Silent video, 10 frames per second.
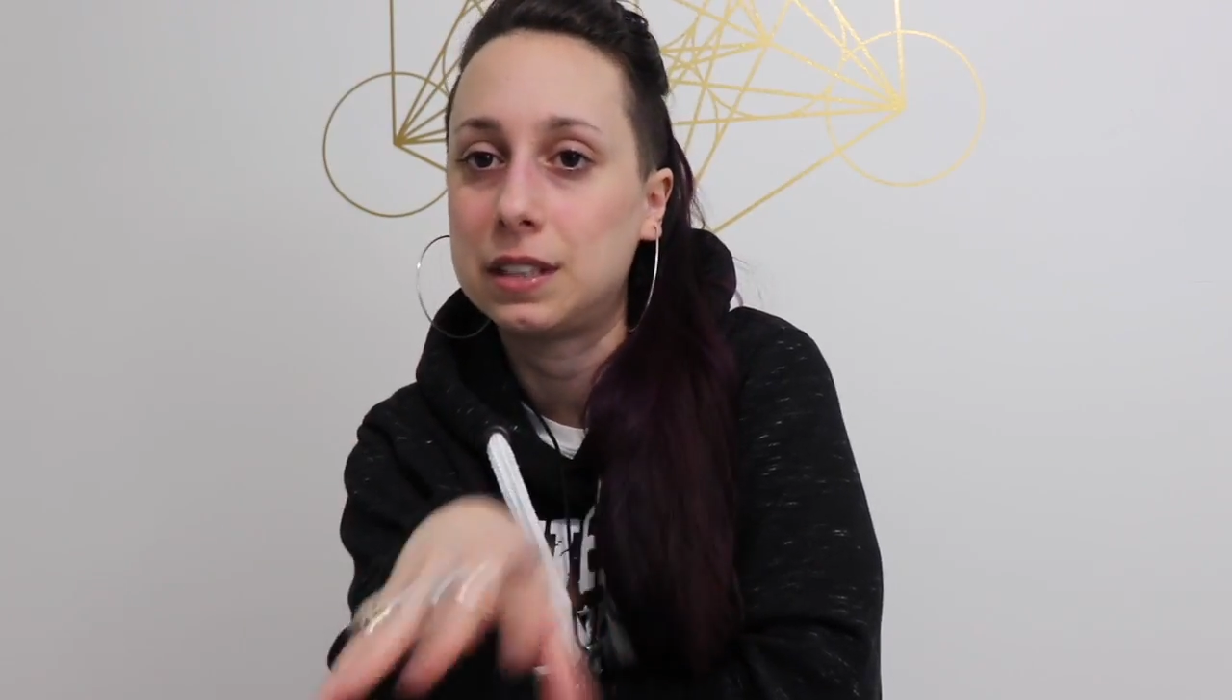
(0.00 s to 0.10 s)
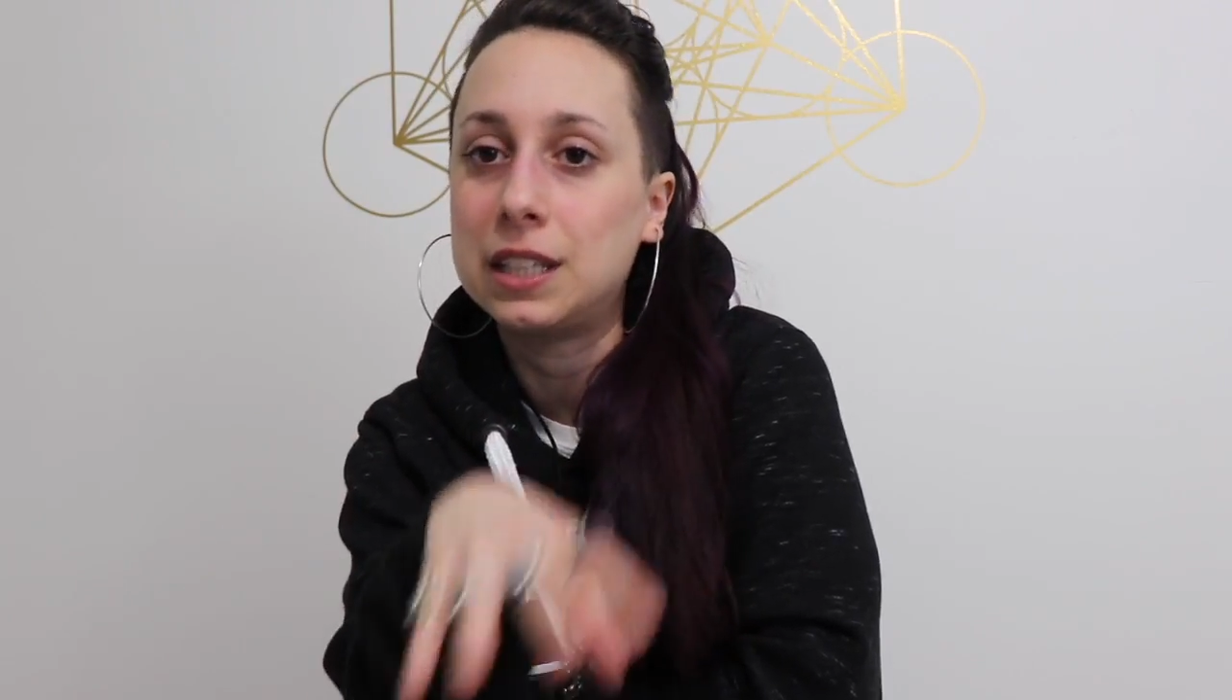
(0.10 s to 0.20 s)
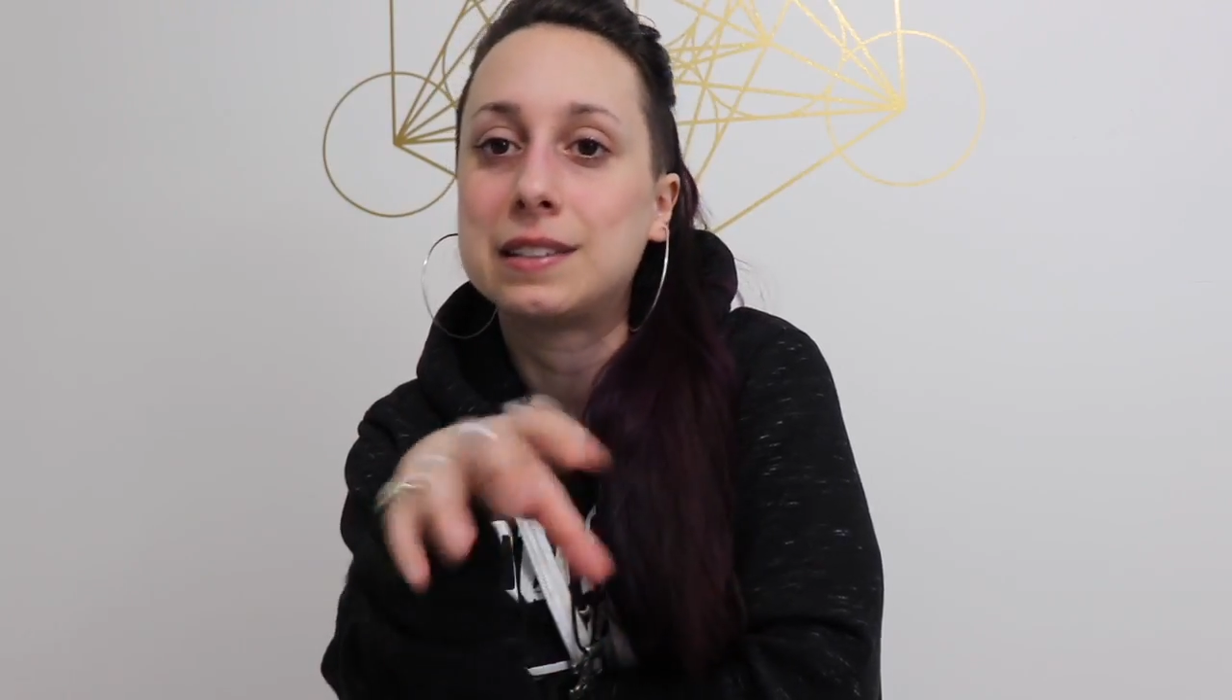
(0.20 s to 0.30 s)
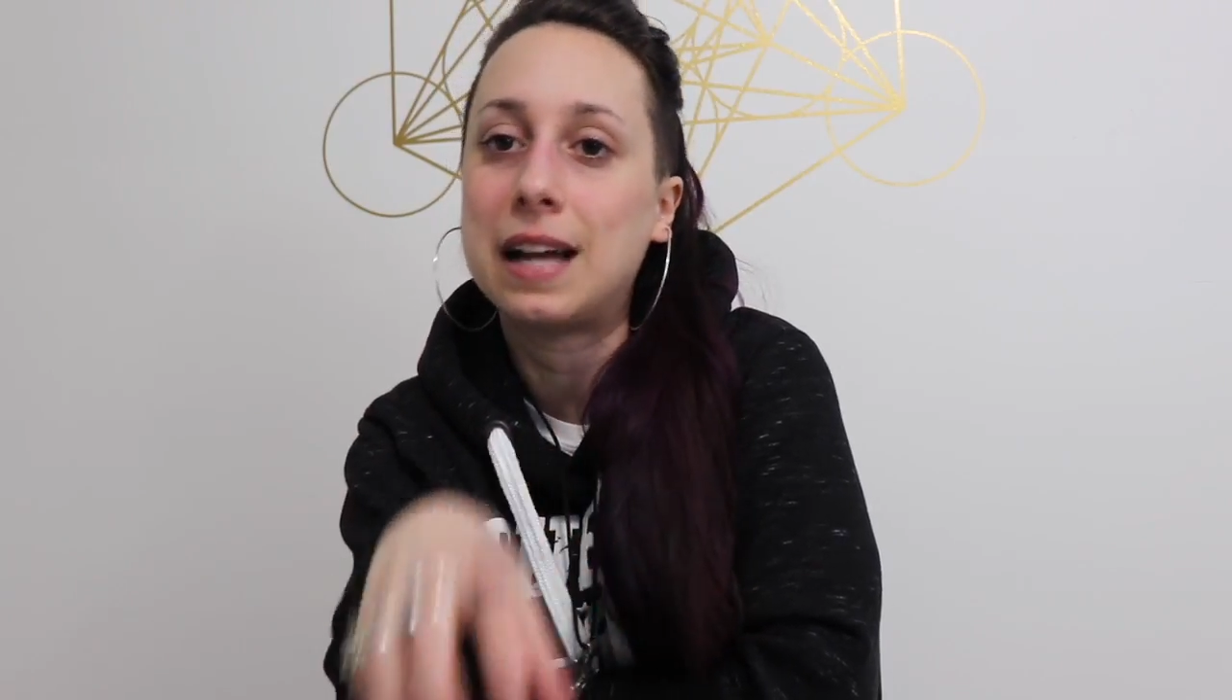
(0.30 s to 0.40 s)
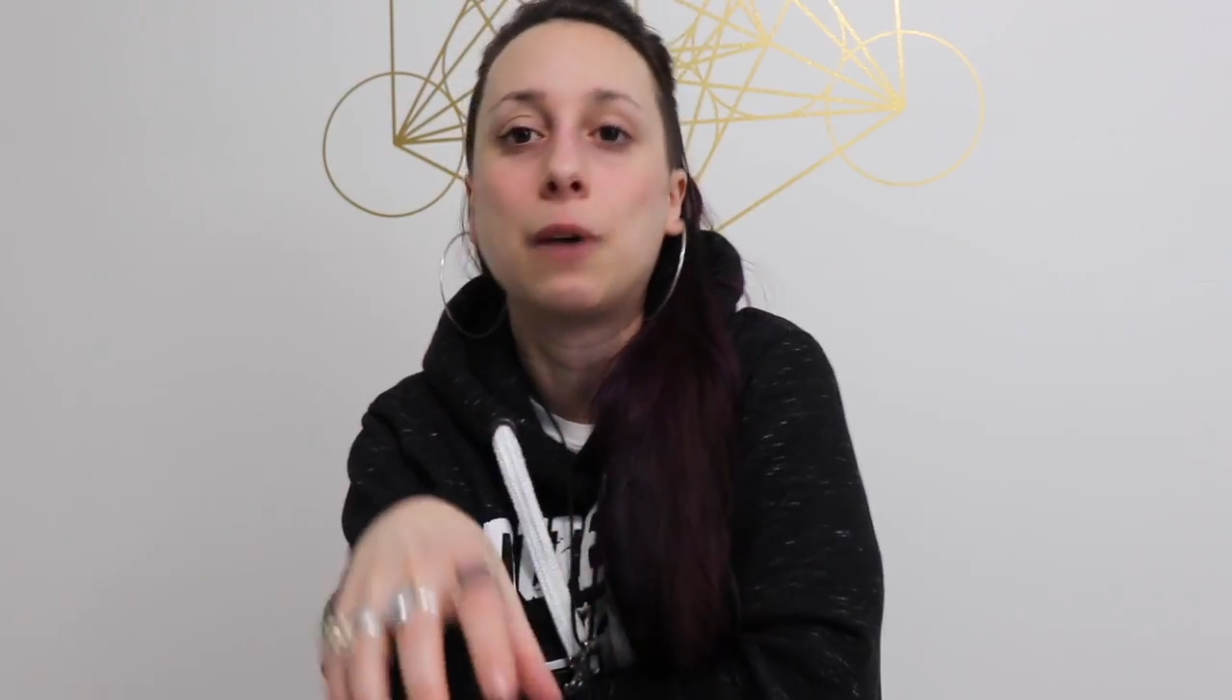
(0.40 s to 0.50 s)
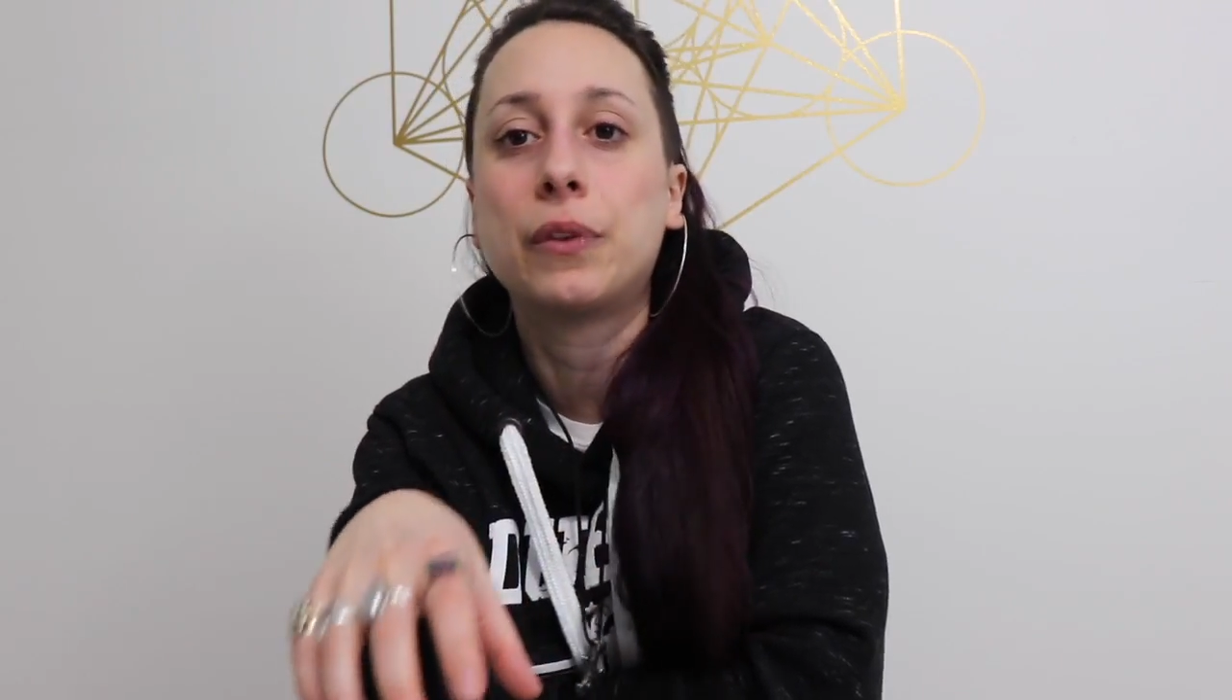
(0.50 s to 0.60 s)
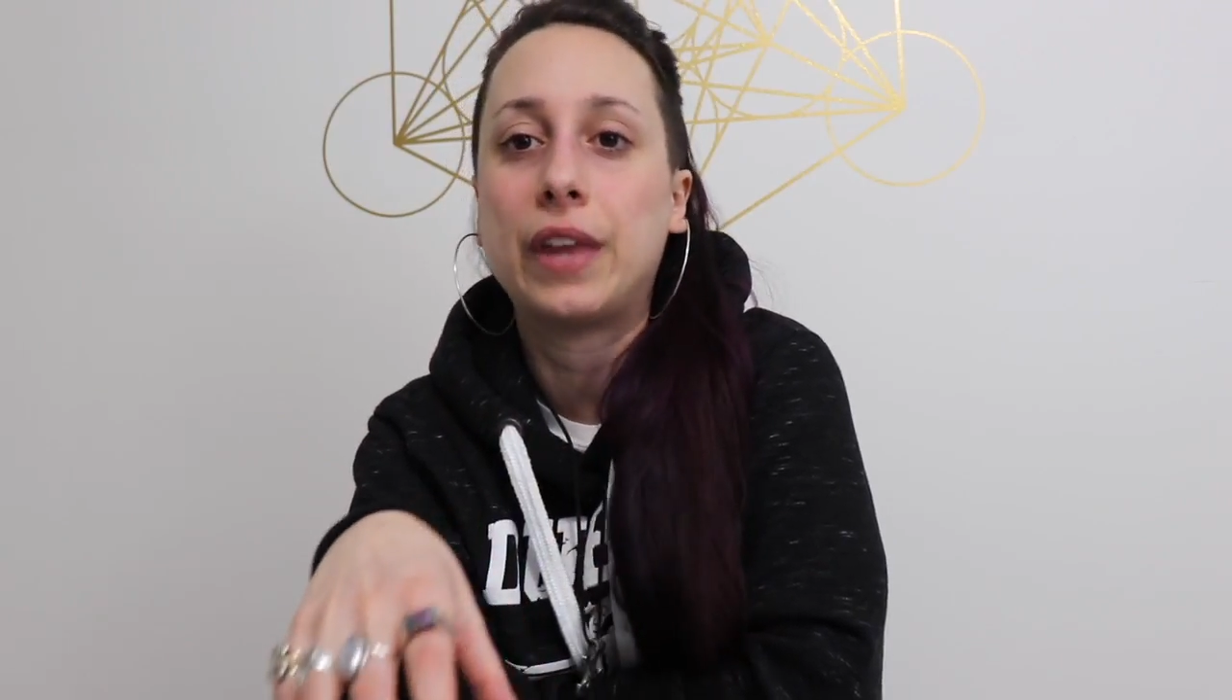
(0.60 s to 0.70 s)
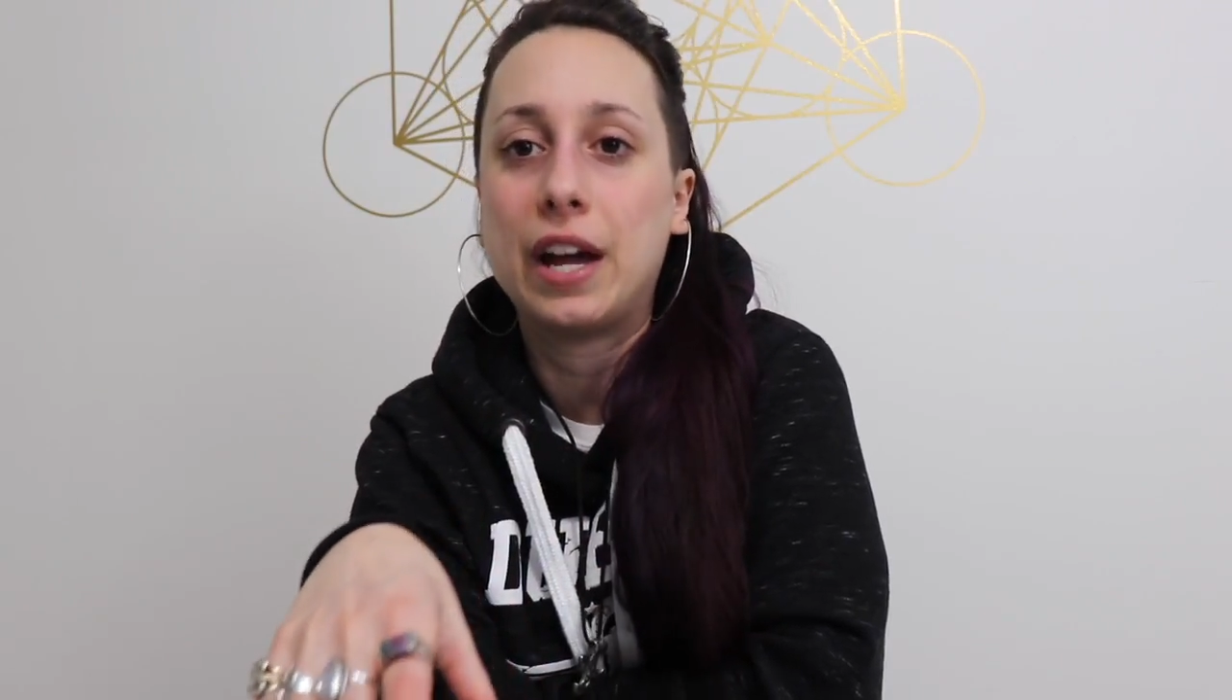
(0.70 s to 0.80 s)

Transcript: It's not with